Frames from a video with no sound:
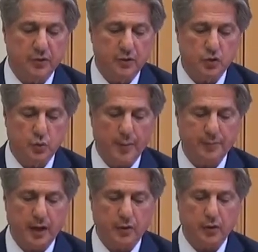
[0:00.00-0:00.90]
swept
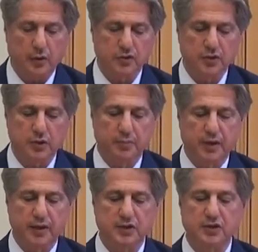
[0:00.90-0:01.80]
across the
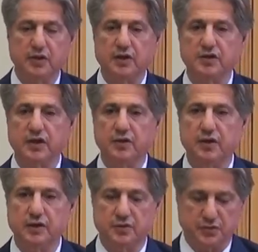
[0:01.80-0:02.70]
Middle East in recent
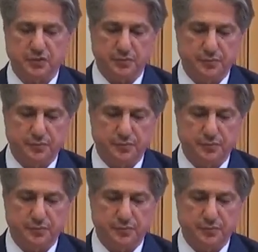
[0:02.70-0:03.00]
years.